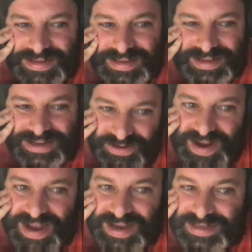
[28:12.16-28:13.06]
the
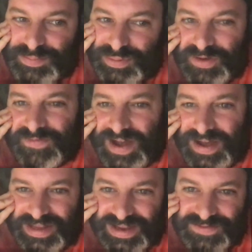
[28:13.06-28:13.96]
correct
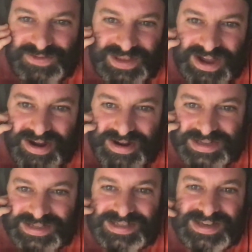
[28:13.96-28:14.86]
profile link for the
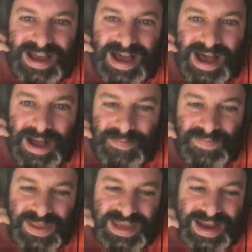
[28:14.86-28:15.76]
artist,
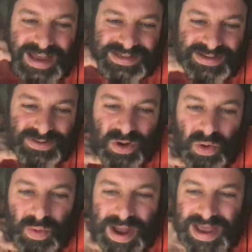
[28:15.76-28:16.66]
um, it has a, a
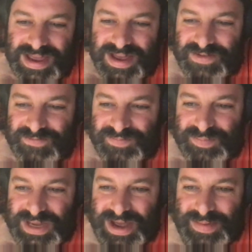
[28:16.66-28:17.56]
way of
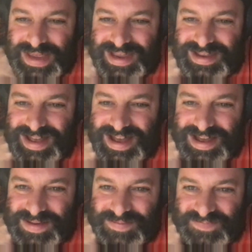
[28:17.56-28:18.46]
becoming
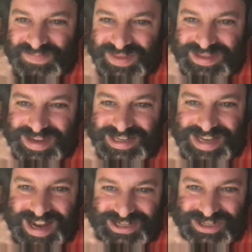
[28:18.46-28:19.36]
um,
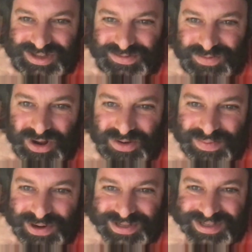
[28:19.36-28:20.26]
attached to the wrong
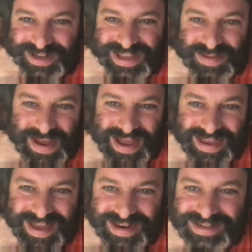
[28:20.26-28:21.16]
person in the back
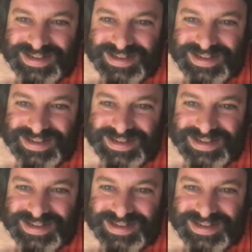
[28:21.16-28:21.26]
end.